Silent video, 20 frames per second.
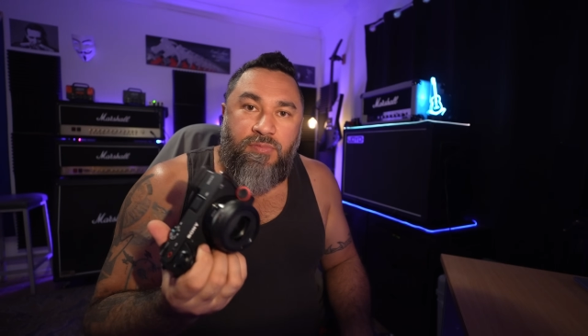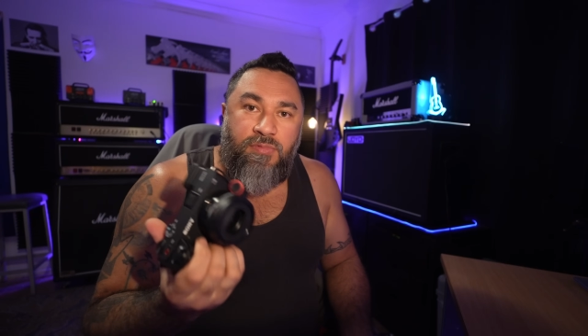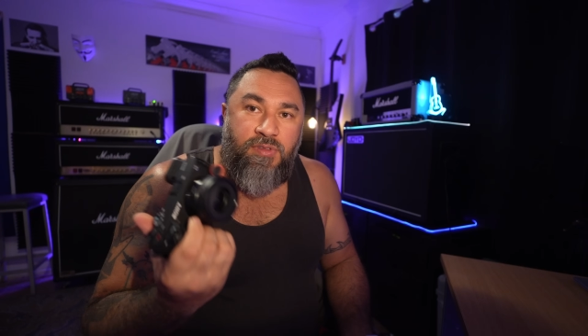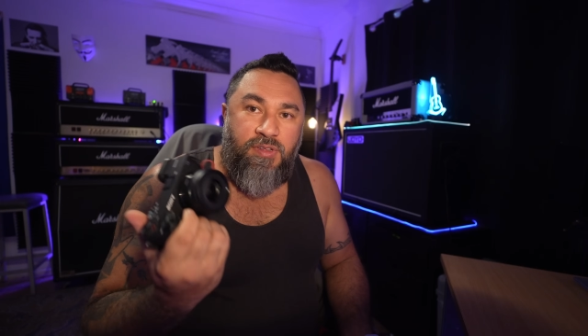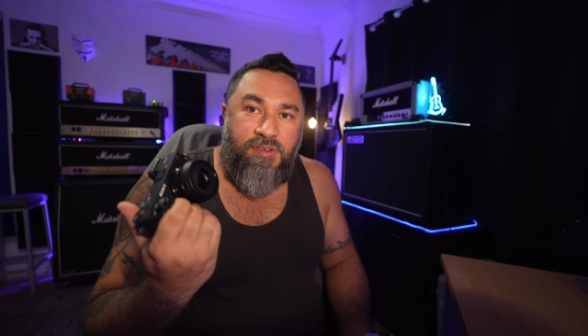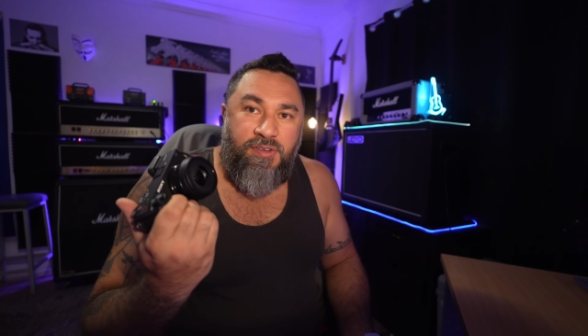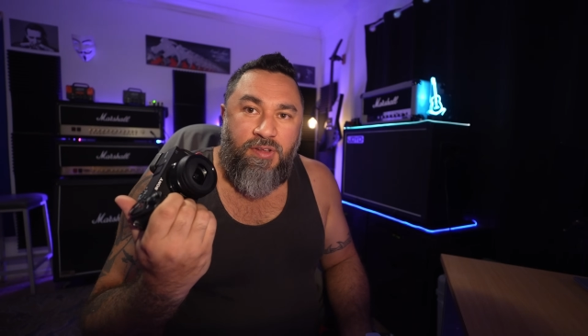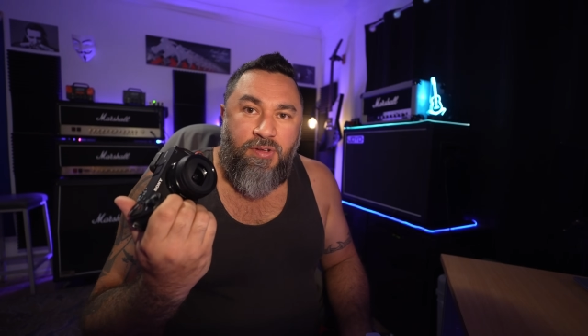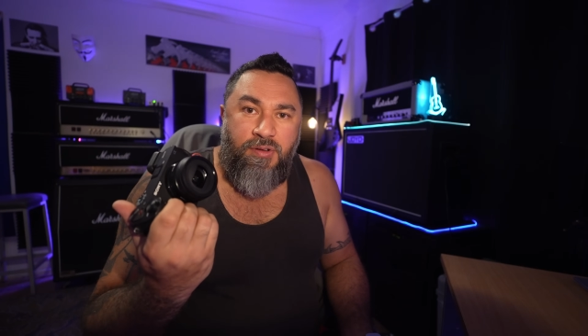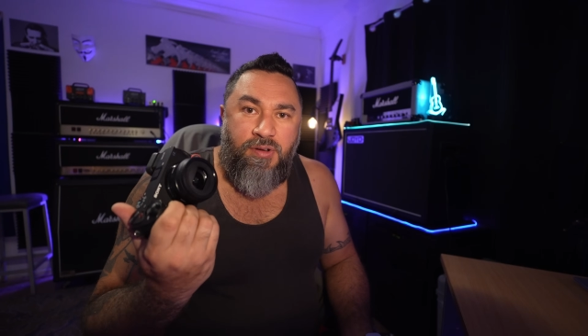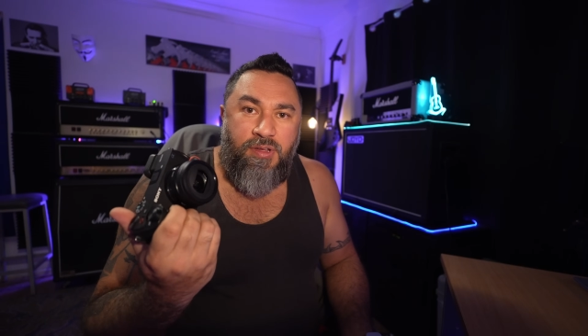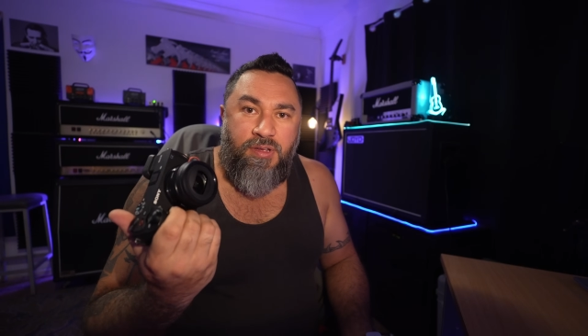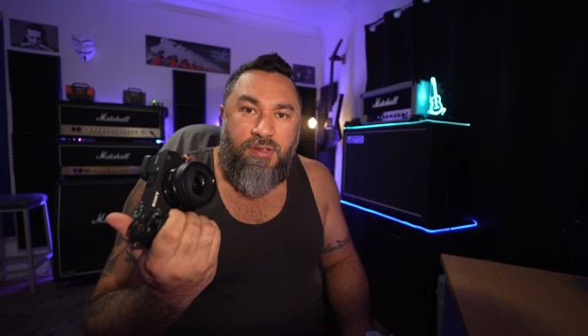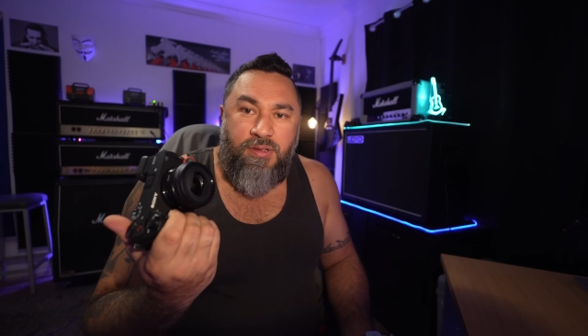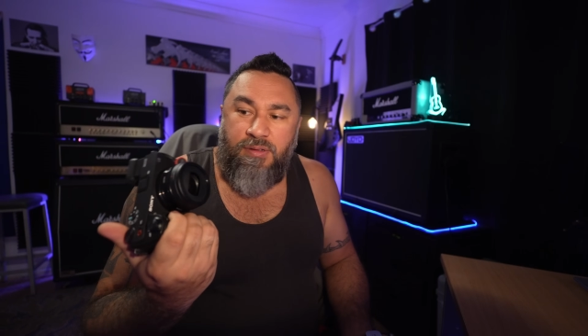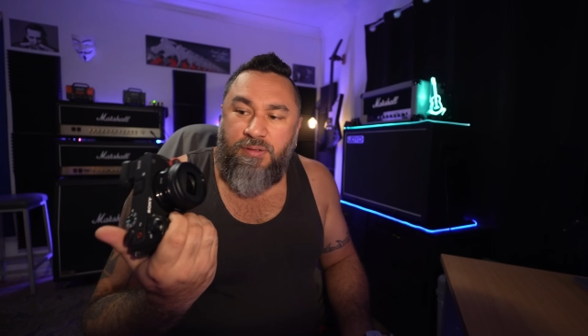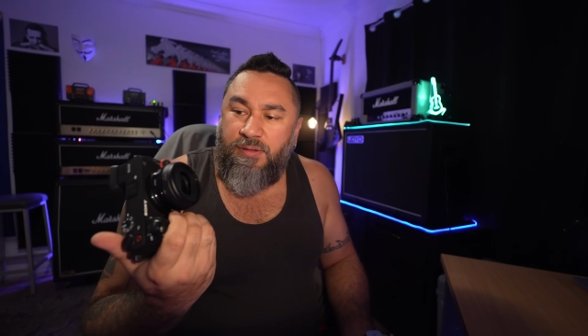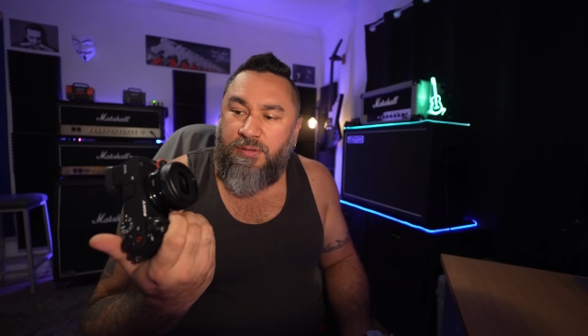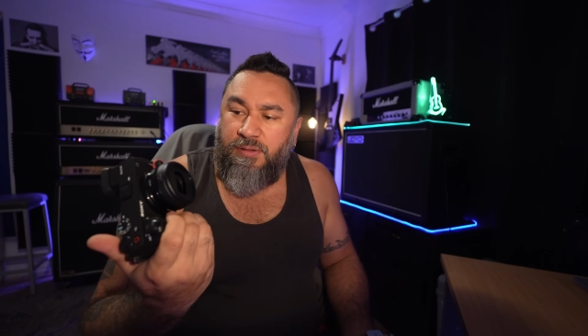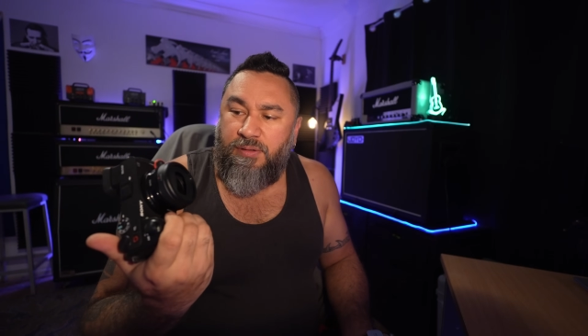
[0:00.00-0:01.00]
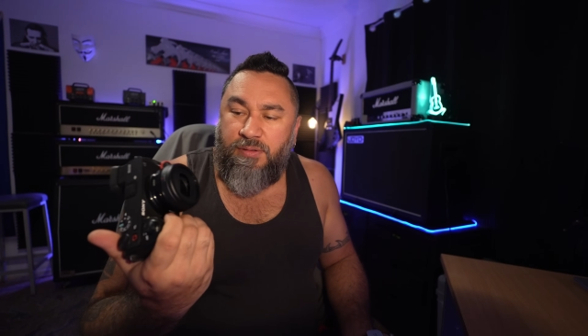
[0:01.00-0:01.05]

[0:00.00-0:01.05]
the Sony